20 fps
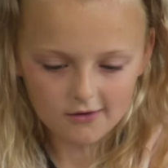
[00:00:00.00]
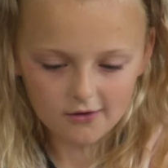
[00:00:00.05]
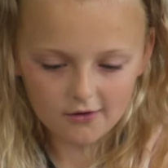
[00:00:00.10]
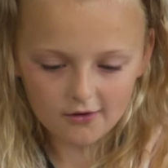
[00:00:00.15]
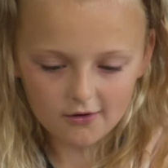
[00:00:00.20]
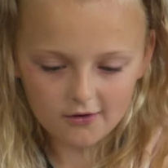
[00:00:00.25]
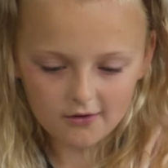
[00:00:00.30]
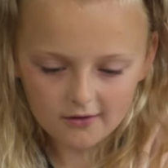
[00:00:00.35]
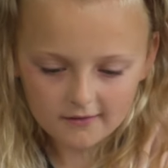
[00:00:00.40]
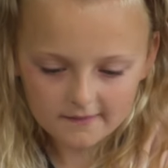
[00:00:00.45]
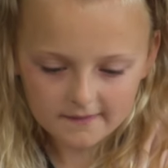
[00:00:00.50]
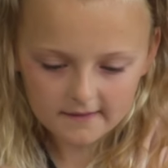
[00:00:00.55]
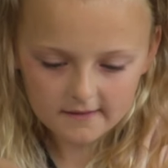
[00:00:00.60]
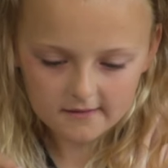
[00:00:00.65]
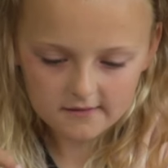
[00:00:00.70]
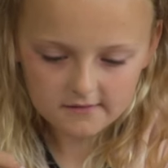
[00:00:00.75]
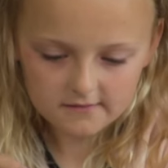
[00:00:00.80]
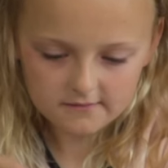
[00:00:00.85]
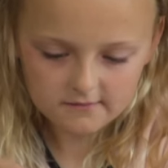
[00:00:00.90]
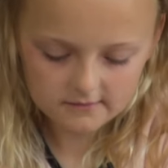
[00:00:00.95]
Oh, and
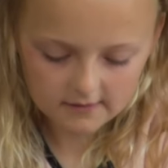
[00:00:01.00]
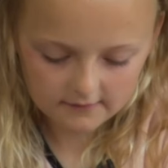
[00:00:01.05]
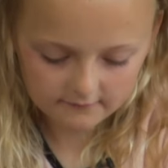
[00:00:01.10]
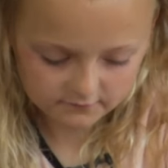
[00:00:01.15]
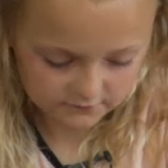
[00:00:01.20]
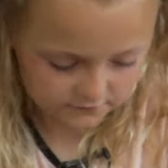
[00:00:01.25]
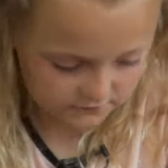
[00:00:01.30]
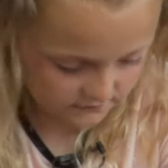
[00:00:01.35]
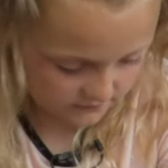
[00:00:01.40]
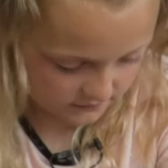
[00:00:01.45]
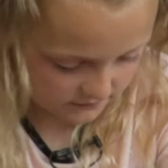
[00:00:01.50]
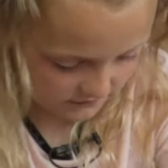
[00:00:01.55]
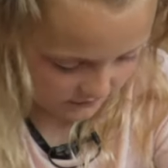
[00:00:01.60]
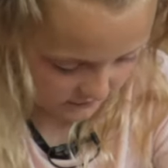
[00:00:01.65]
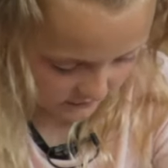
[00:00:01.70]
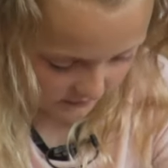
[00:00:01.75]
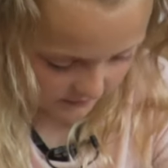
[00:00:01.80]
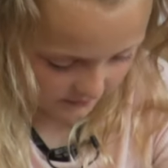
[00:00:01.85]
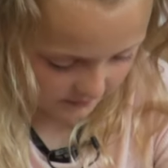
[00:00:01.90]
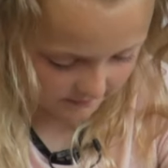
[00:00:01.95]
then I've just
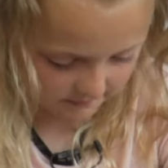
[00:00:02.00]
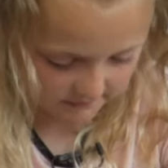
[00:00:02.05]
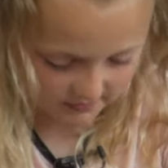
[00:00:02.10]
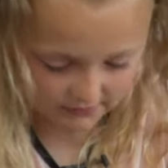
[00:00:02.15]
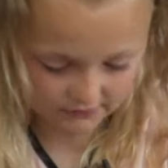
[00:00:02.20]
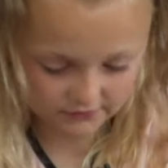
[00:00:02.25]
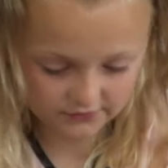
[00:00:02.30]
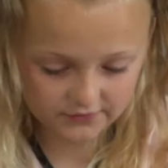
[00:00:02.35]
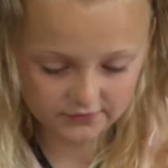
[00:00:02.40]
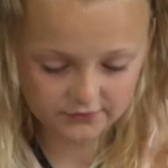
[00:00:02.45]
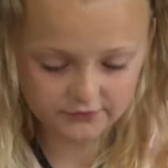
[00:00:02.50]
got the most